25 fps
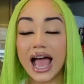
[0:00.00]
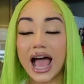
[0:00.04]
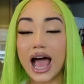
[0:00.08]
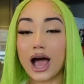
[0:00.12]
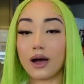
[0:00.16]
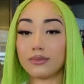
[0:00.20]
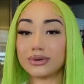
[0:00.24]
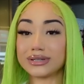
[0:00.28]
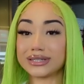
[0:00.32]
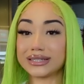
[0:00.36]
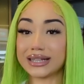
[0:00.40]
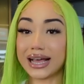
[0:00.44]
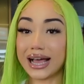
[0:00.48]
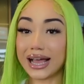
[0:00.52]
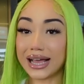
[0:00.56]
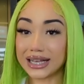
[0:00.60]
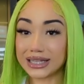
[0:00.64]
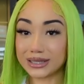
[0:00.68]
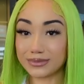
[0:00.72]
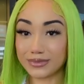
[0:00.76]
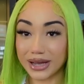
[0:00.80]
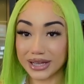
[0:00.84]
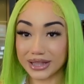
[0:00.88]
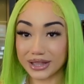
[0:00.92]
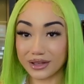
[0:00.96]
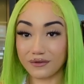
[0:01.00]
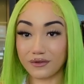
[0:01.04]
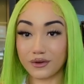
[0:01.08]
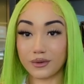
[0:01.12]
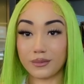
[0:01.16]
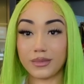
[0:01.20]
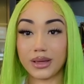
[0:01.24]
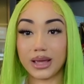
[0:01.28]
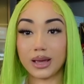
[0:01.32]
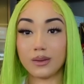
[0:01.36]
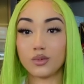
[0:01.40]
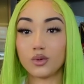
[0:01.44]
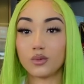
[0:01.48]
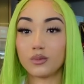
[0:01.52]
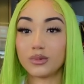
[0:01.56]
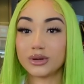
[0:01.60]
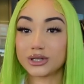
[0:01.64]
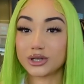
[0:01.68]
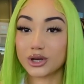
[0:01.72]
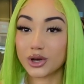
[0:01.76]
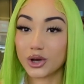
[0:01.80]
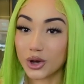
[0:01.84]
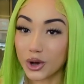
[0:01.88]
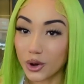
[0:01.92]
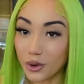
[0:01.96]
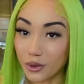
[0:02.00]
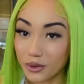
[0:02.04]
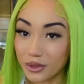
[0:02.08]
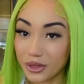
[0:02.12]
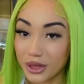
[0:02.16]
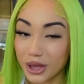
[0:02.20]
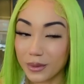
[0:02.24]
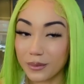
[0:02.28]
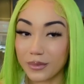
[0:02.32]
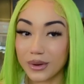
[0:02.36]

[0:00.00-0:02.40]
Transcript: I was not expecting for me and Booba to go there,